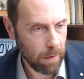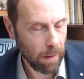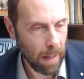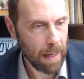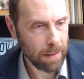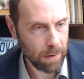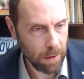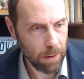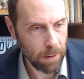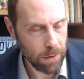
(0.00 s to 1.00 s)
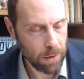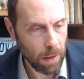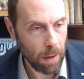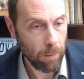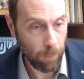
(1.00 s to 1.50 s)
the last years
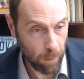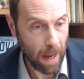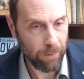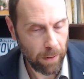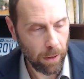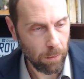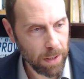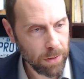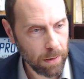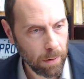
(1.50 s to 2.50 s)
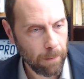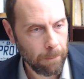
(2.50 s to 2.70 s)
for that very reason.